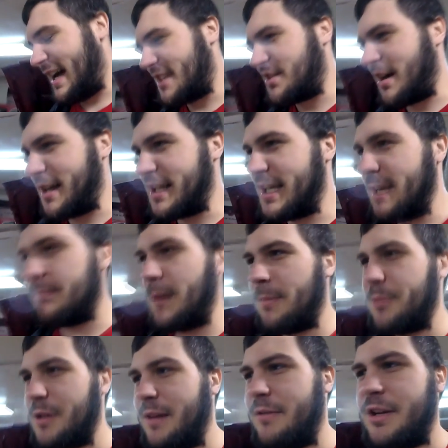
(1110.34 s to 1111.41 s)
trying to keep
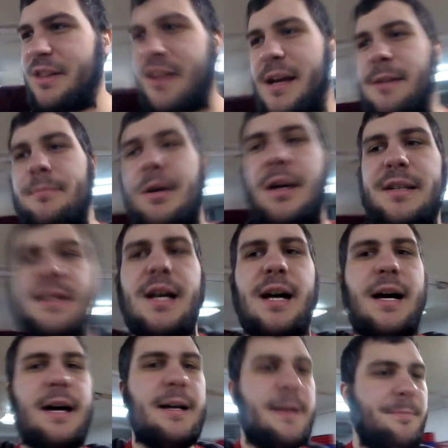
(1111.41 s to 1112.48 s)
up with everything. But
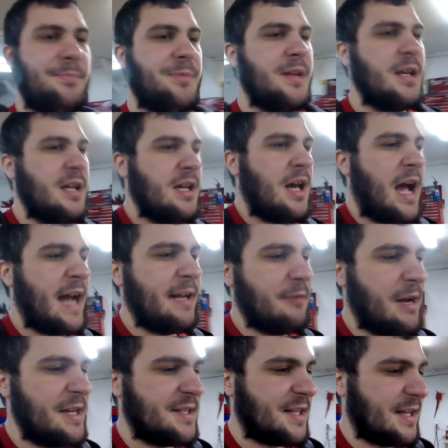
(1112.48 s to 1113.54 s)

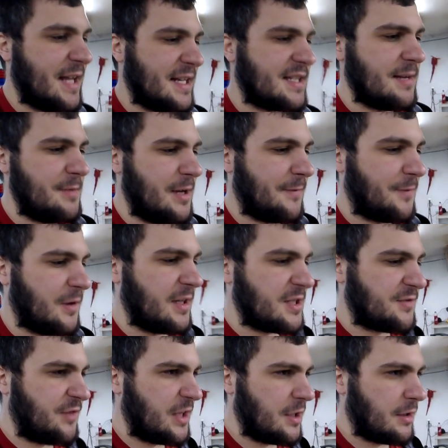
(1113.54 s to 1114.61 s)
anyways, that's going to be it for
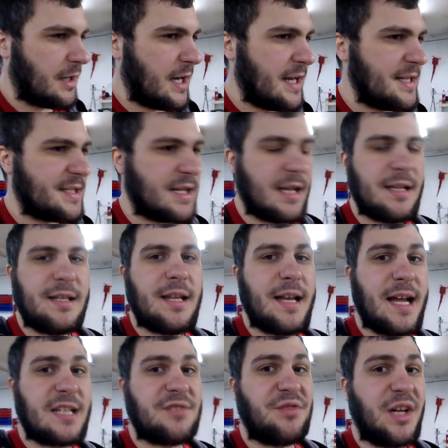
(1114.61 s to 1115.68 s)
this video, guys. The
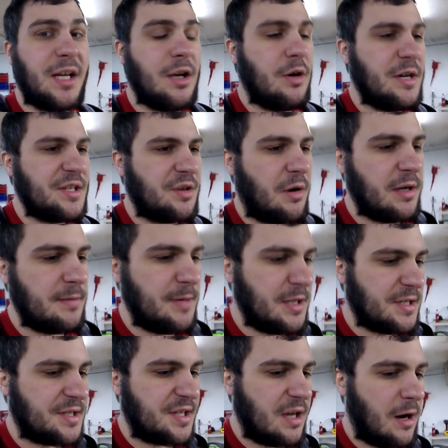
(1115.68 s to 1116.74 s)
next video is going to be
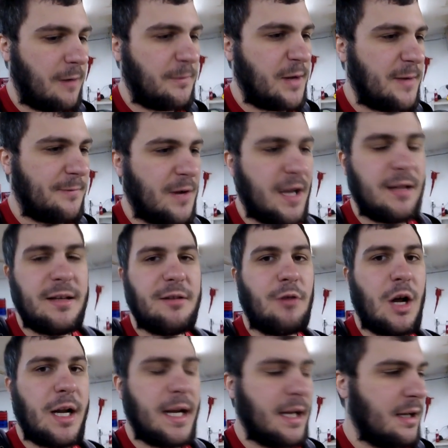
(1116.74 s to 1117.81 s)
the CRV finally
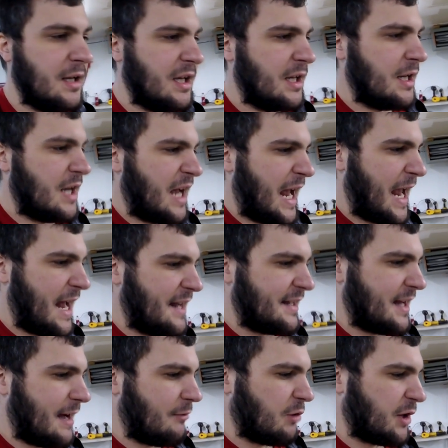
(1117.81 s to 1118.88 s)
running, and
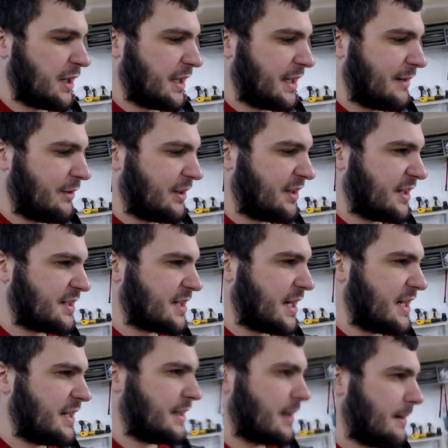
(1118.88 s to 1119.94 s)
we're going to get everything
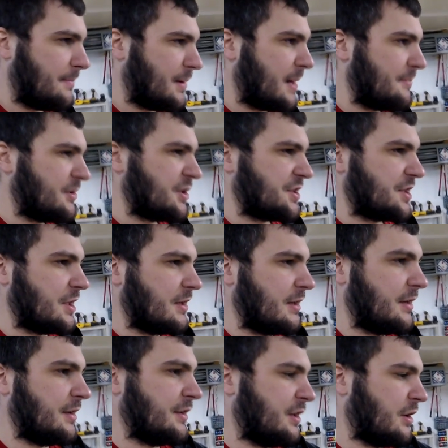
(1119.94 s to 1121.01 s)
tidied up. I'm just going
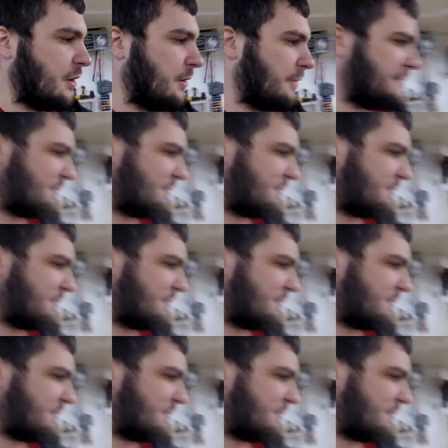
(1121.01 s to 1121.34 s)
to, you know,